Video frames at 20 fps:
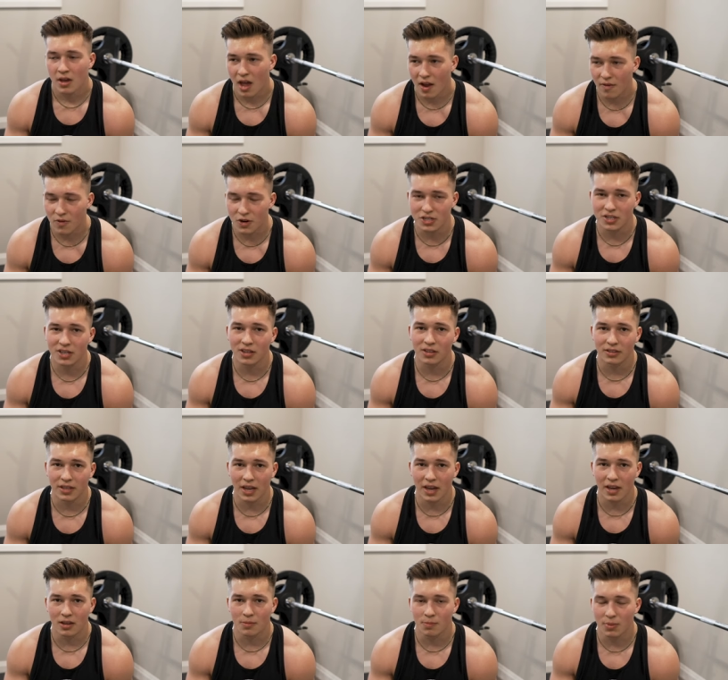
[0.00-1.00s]
every single
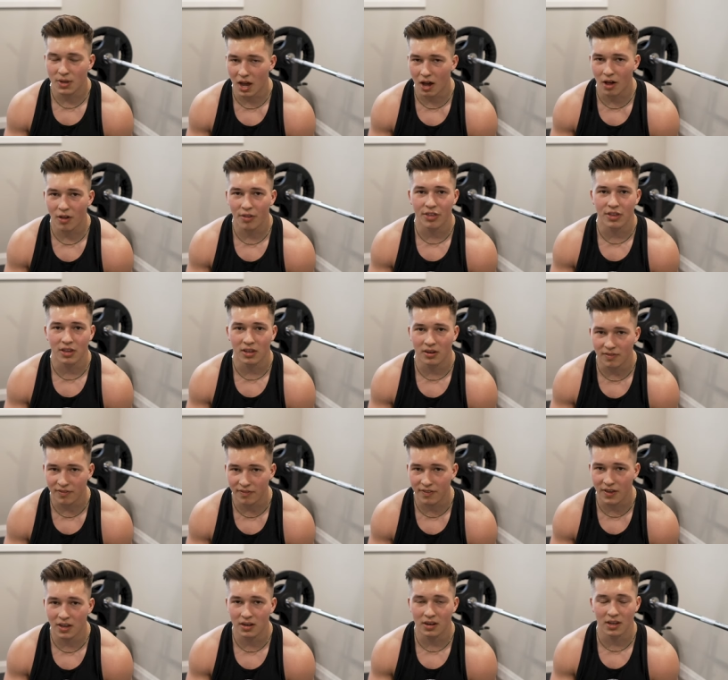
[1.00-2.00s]
day and be healthy and
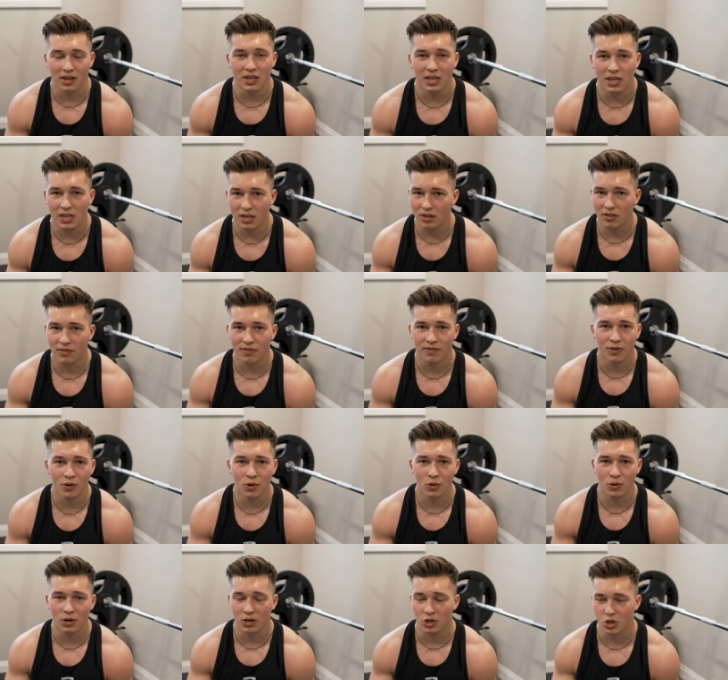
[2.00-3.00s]
fit and eat good
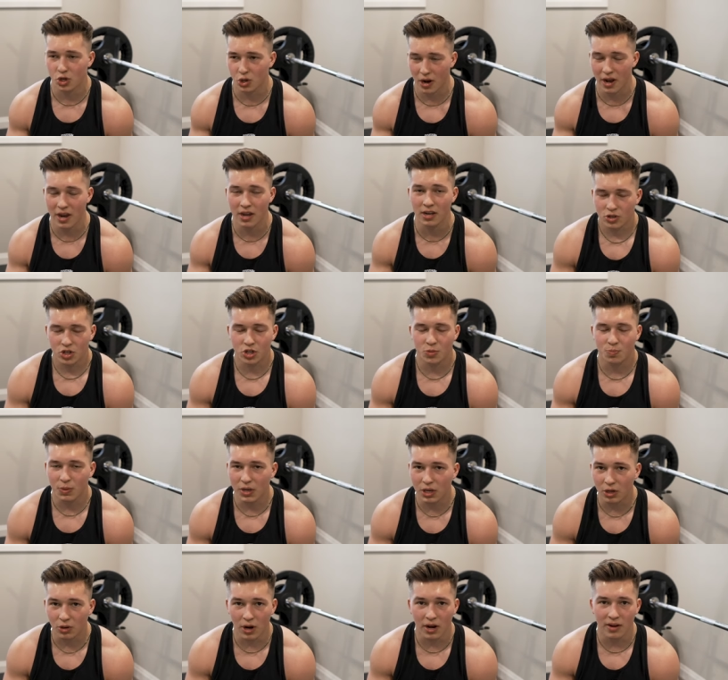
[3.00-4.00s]
food and train. So just
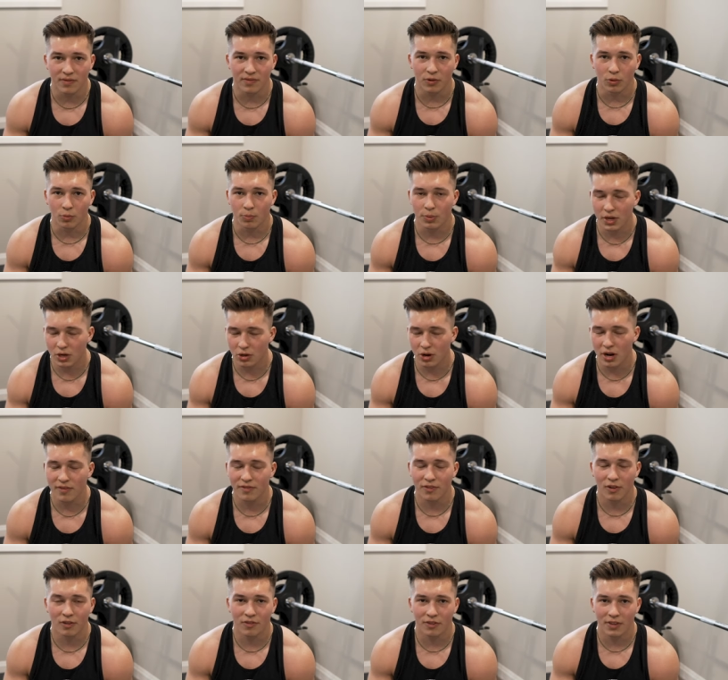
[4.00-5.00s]
be grateful. Be
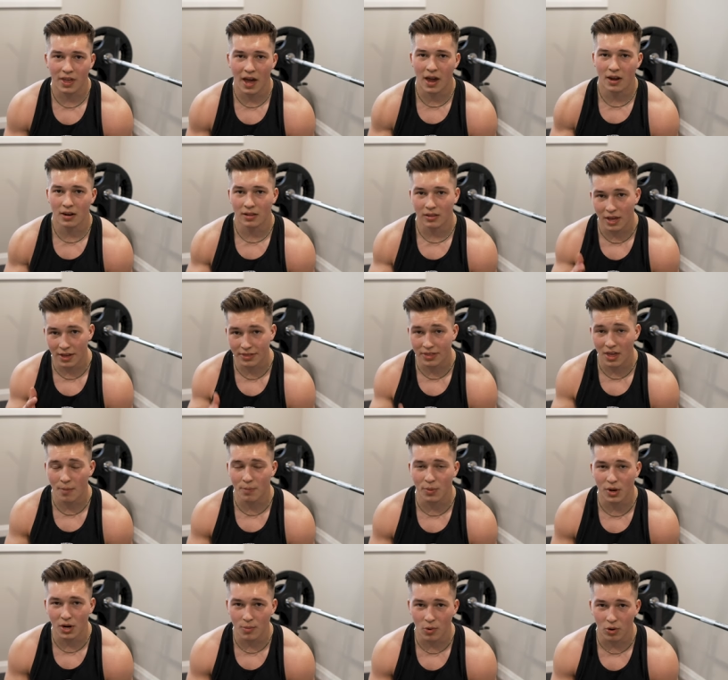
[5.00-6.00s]
grateful for that. Let
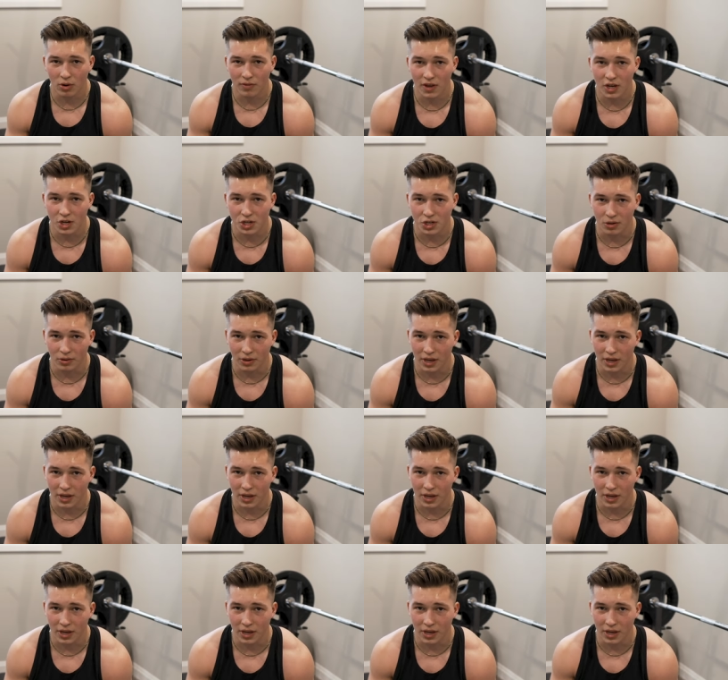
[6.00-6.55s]
that be your motivation,